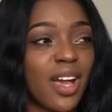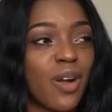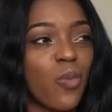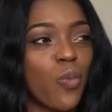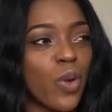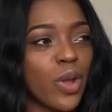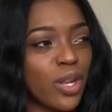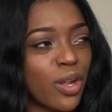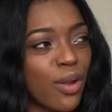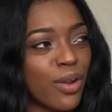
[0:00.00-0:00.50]

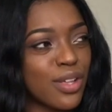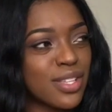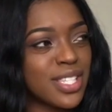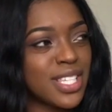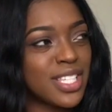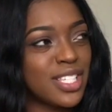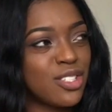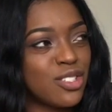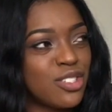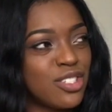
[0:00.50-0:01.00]
we noticed
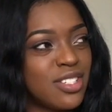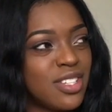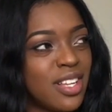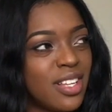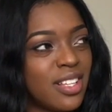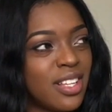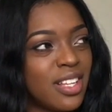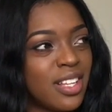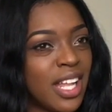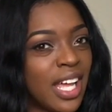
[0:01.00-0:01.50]
he
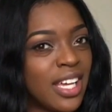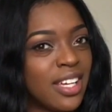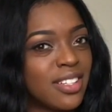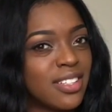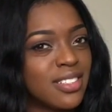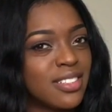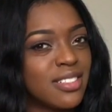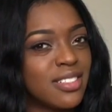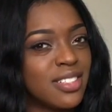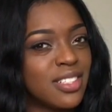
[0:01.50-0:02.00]

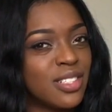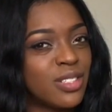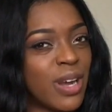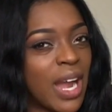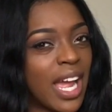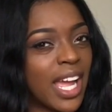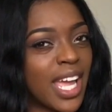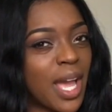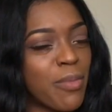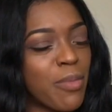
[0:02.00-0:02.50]

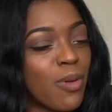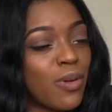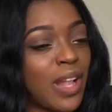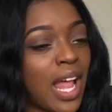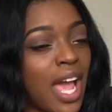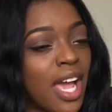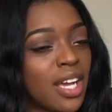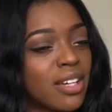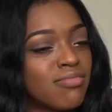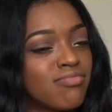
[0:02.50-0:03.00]
drank, and we were
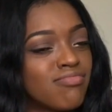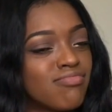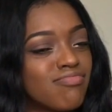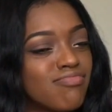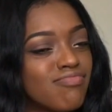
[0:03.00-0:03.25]
like,